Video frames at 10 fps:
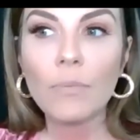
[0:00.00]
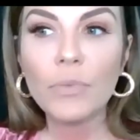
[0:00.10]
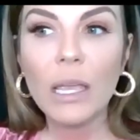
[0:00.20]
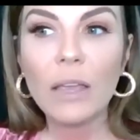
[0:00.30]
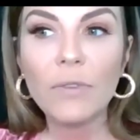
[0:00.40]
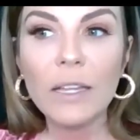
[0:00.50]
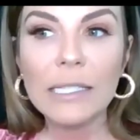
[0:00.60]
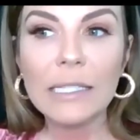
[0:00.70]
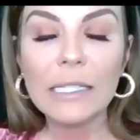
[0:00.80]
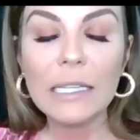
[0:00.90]
If
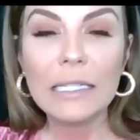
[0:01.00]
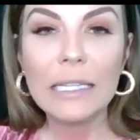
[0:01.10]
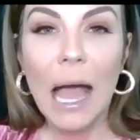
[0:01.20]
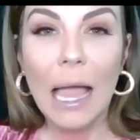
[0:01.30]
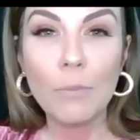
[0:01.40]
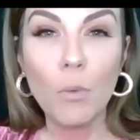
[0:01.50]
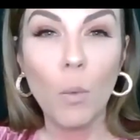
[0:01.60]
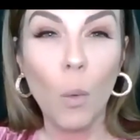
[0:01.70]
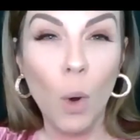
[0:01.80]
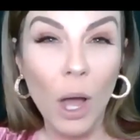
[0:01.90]
it's type
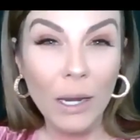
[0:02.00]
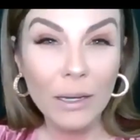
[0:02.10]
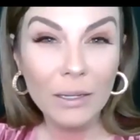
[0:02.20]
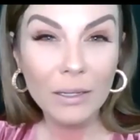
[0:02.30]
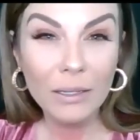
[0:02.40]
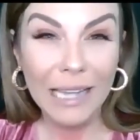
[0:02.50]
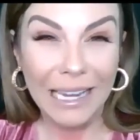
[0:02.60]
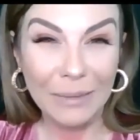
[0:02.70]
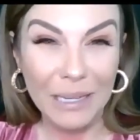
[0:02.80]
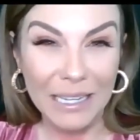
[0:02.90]
1
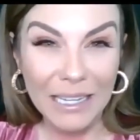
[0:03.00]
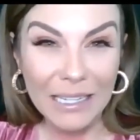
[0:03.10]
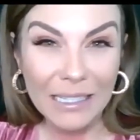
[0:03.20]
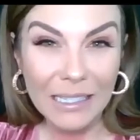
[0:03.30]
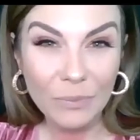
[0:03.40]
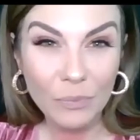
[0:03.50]
diabetes,